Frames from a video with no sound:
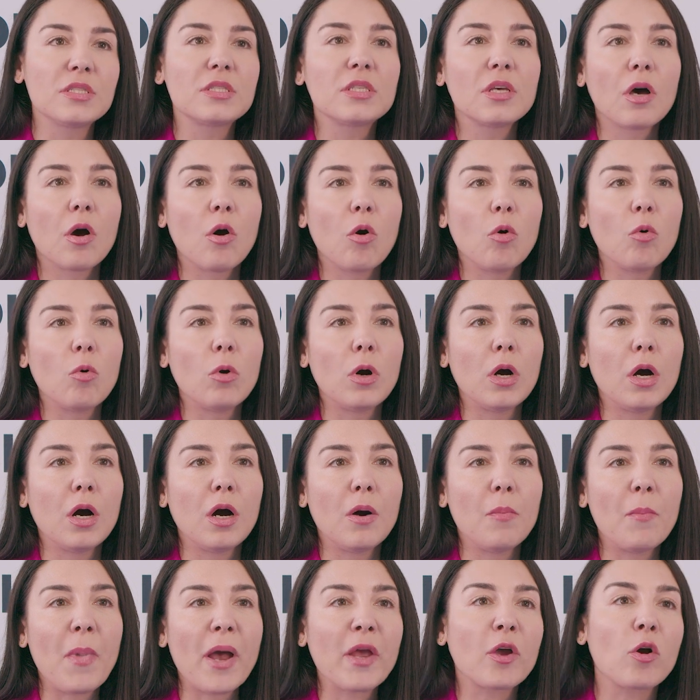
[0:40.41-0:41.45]

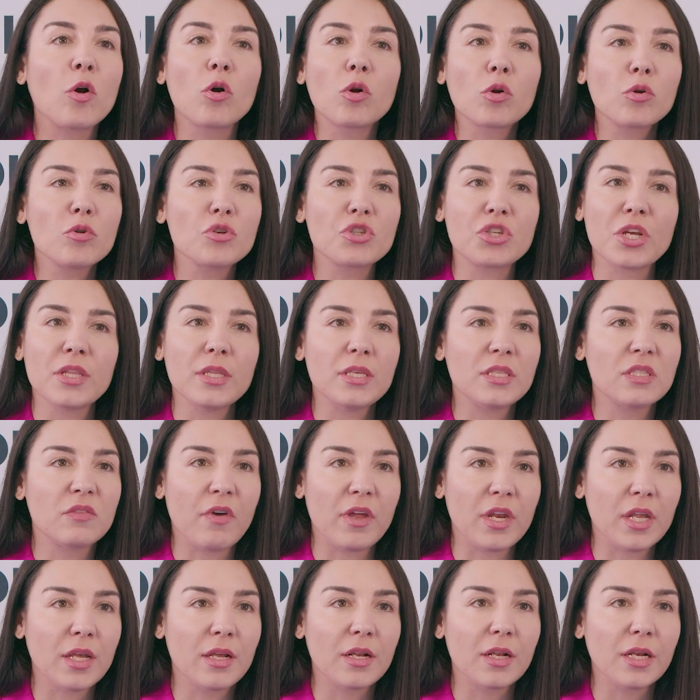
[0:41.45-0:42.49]
So my conclusion is
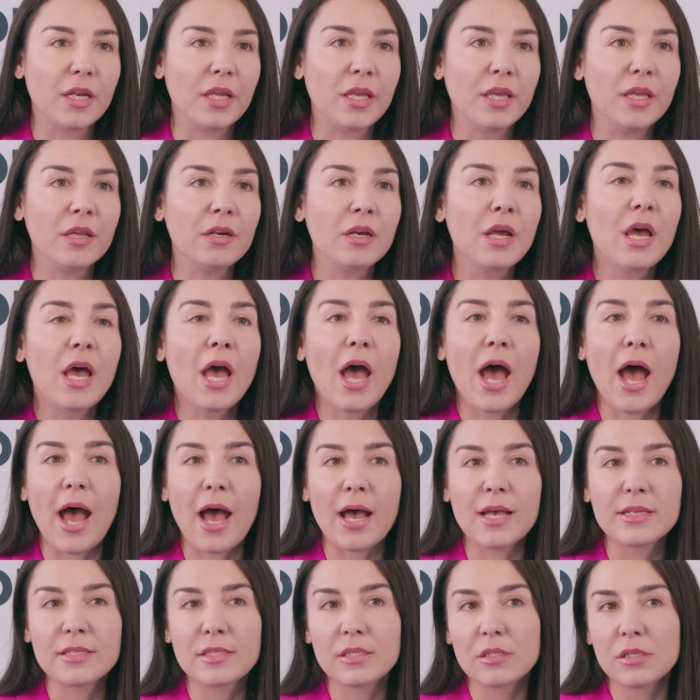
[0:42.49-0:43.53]
very clear.
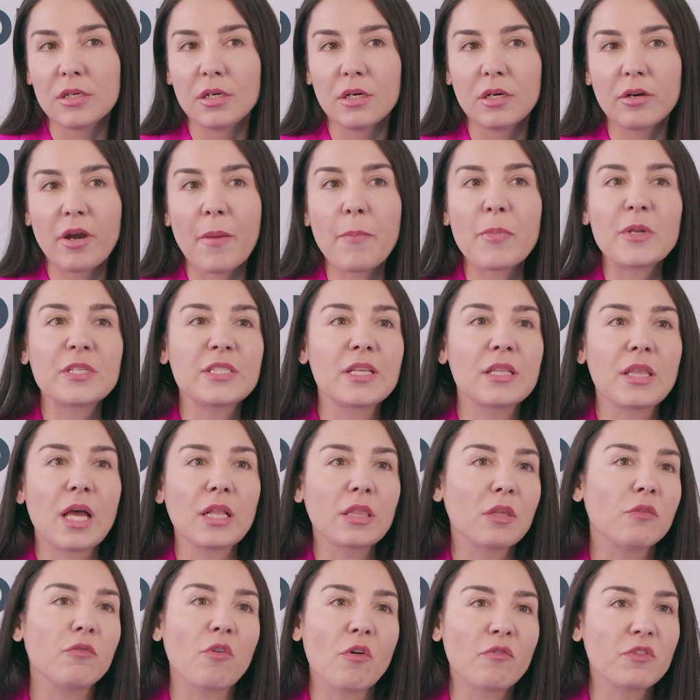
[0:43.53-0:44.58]
As a
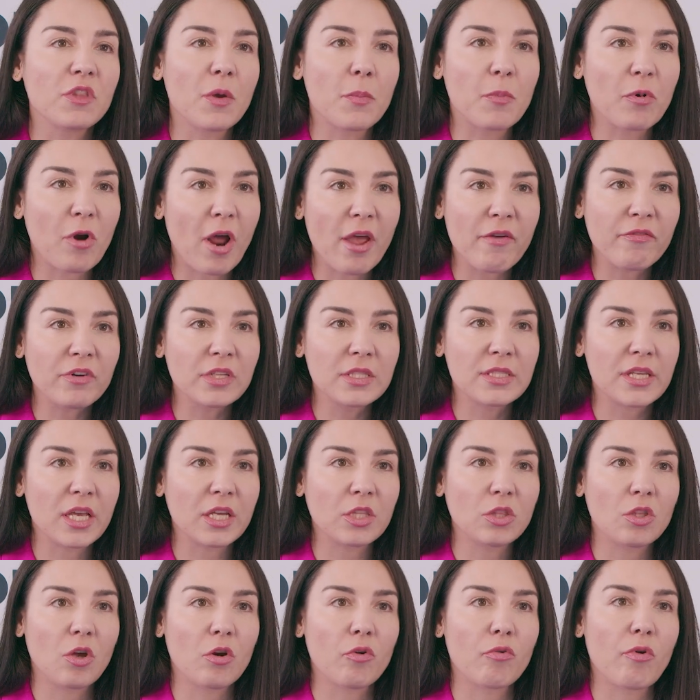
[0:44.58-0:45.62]
representative of the private
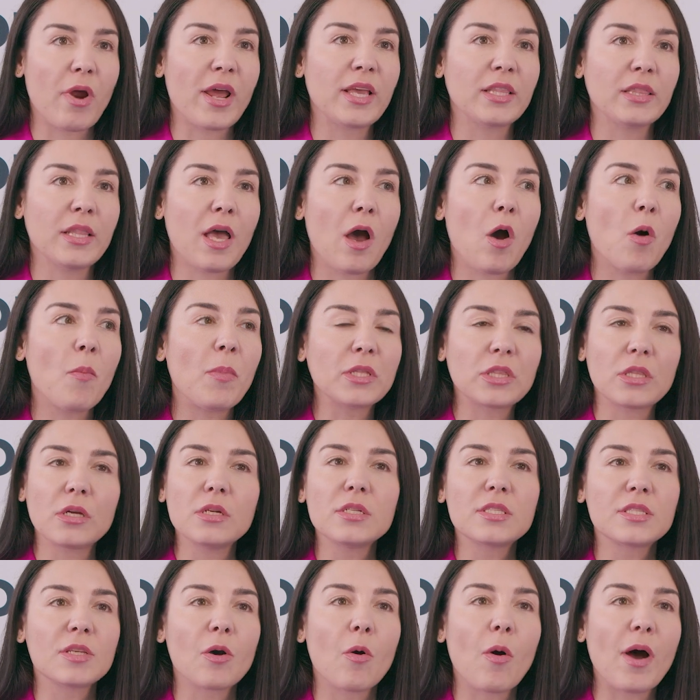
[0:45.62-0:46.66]
sector right now, but
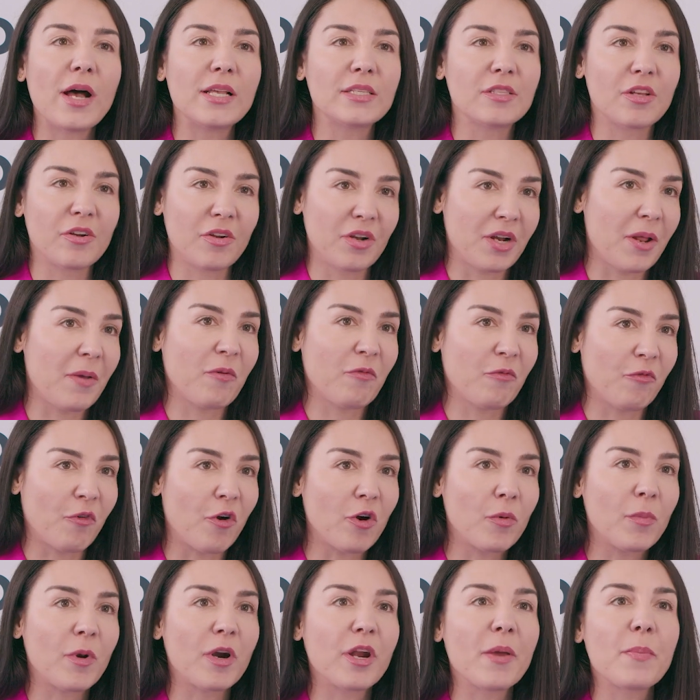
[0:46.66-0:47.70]
also as a
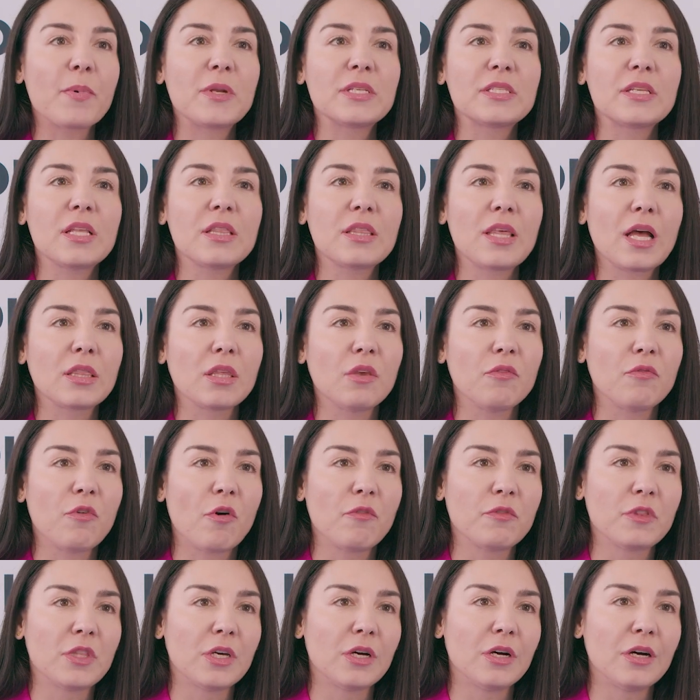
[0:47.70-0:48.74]
former representative
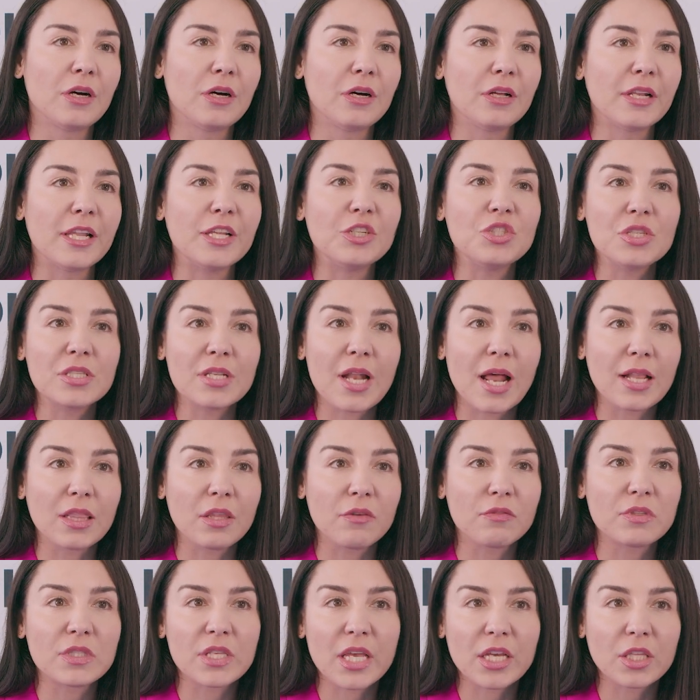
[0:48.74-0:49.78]
of the
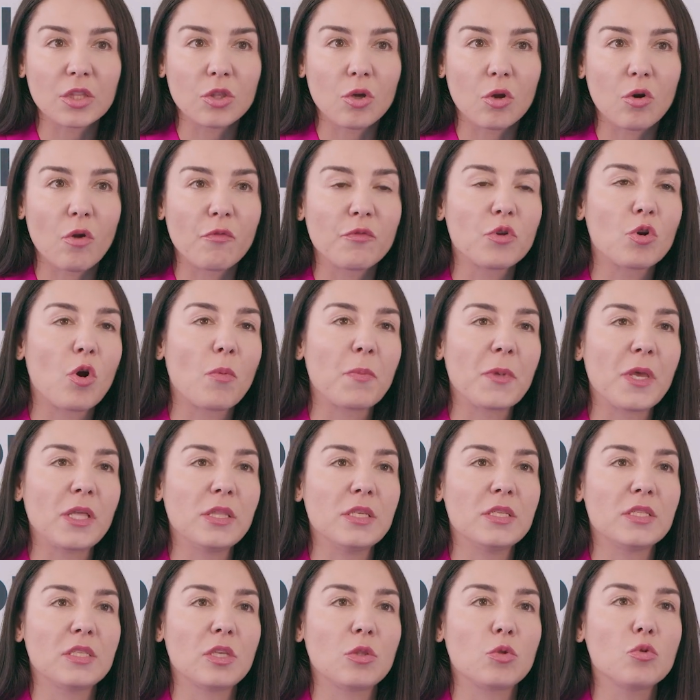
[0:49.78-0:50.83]
legislative sector of European
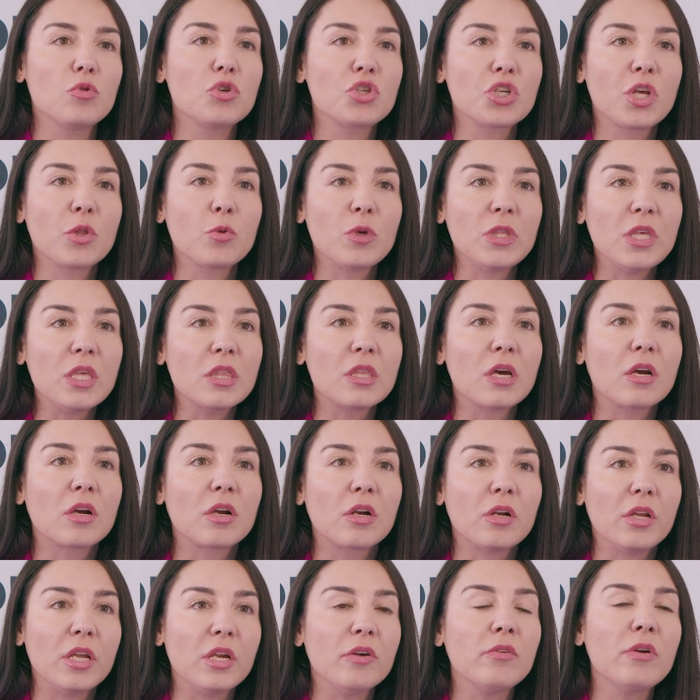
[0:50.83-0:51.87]
institutions, we need a
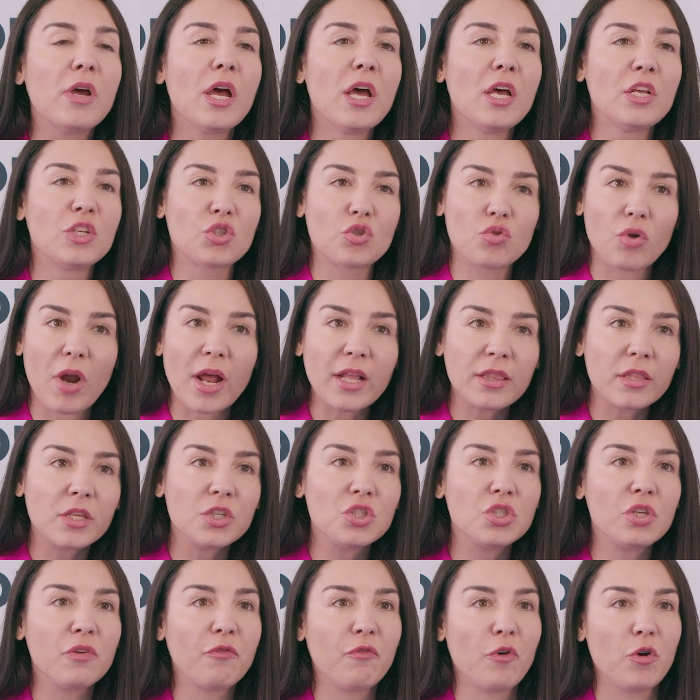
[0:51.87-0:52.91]
clear
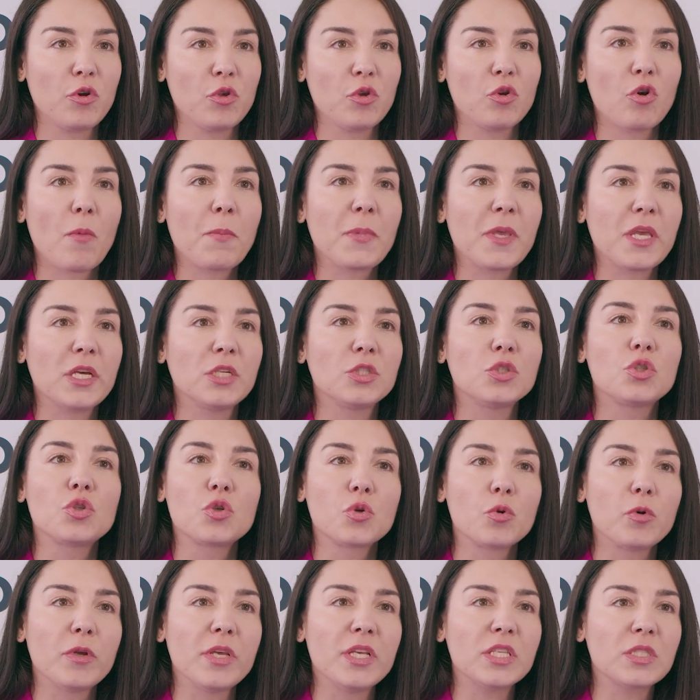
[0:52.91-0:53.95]
strategy for European
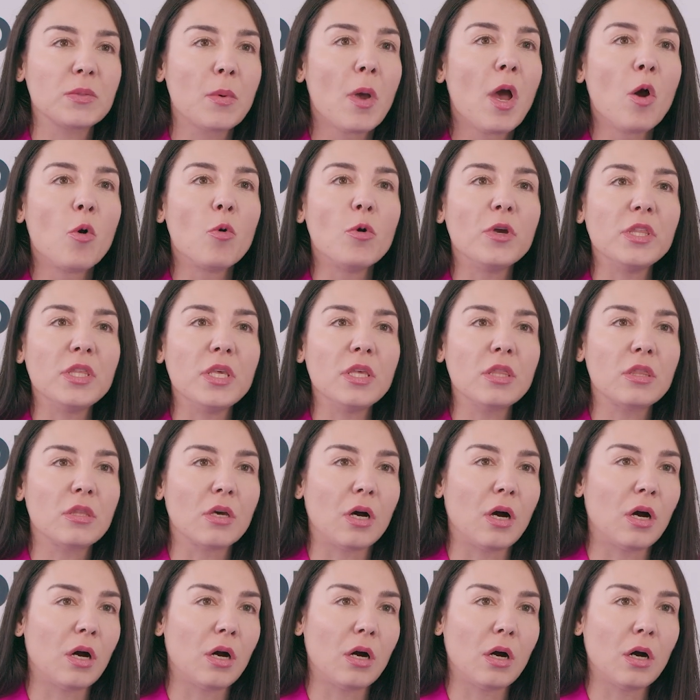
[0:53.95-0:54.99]
tourism. We need
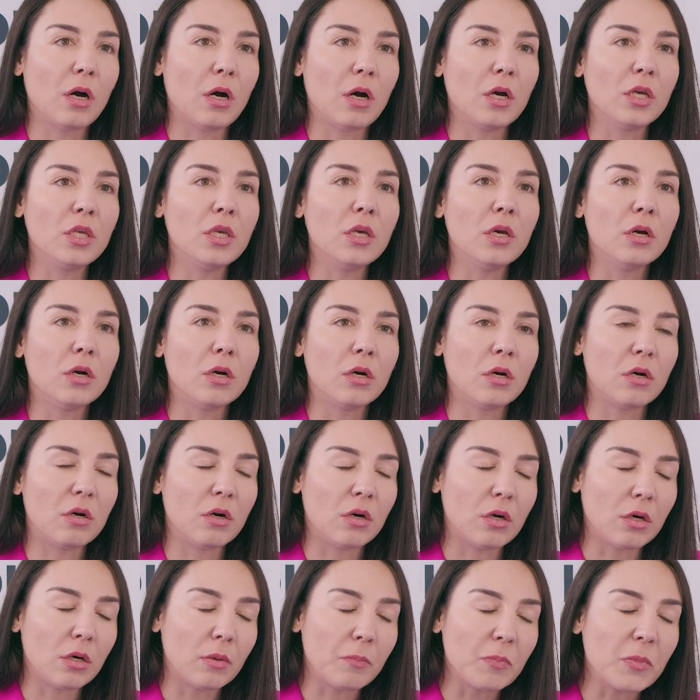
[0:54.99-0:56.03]

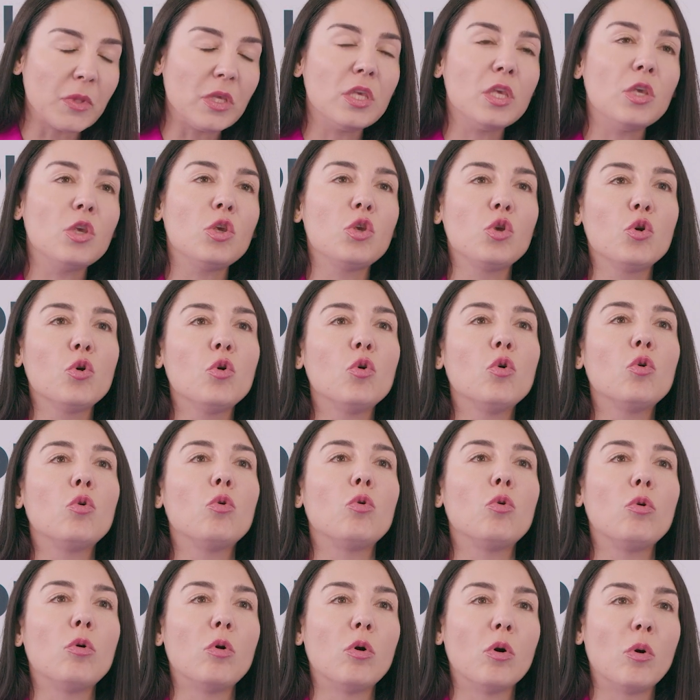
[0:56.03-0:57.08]
an EU
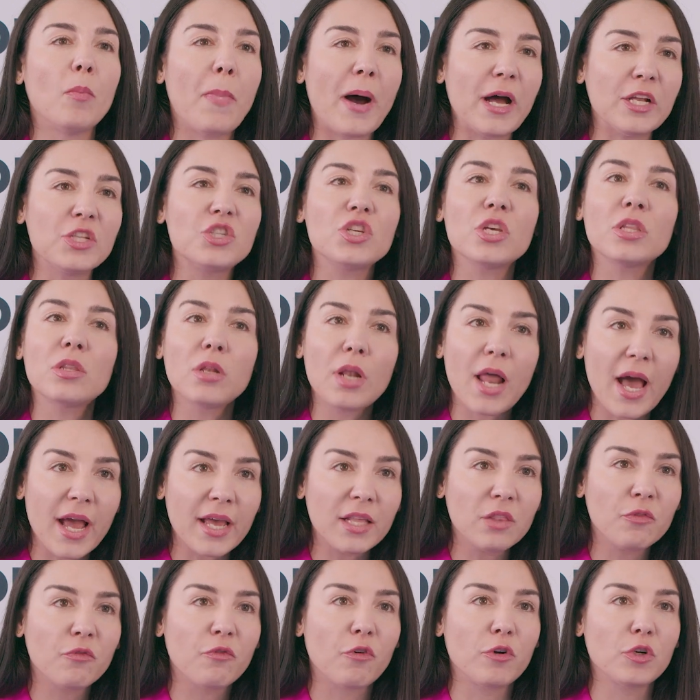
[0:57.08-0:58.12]
budget
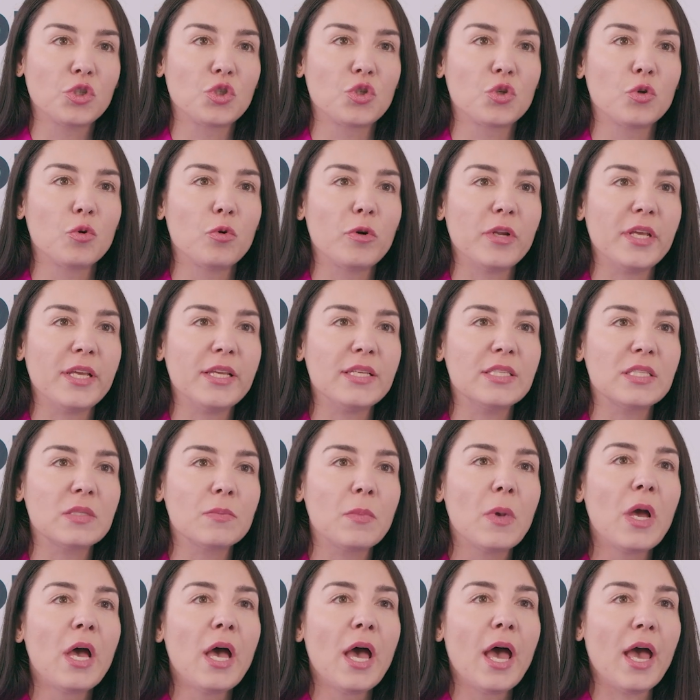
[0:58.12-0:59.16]
line for tourism.